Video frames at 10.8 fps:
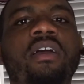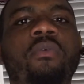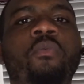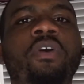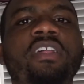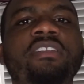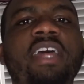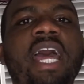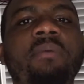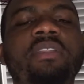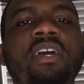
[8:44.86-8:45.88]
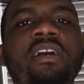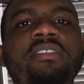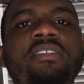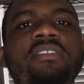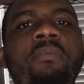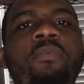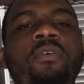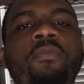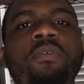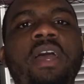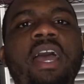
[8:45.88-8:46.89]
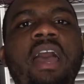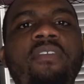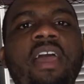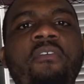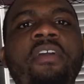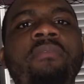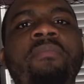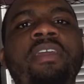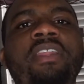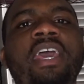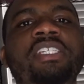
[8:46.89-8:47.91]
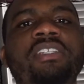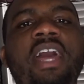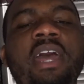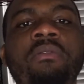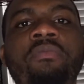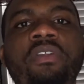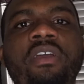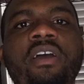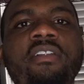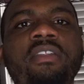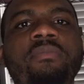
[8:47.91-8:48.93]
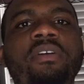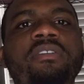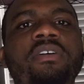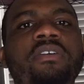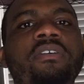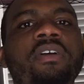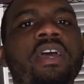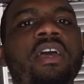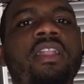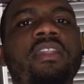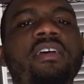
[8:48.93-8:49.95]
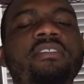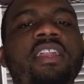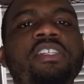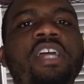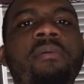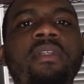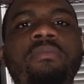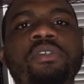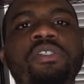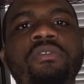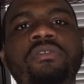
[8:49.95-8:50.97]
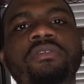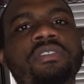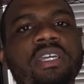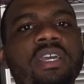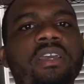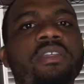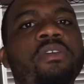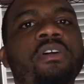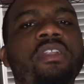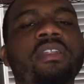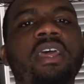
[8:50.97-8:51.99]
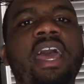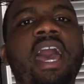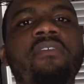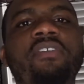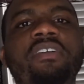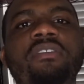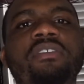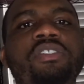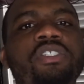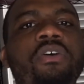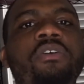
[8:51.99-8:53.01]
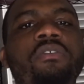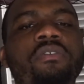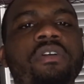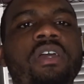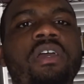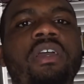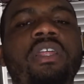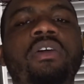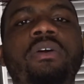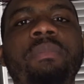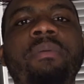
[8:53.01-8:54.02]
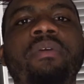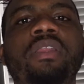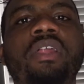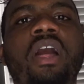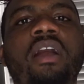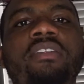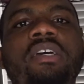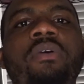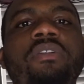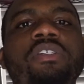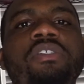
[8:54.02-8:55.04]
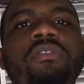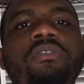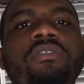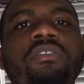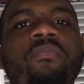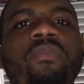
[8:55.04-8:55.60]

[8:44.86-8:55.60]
What this app does is it will have like recommendation items for the customer. So let's say they try to buy some shoes, you could have it show, maybe socks to go with the shoes.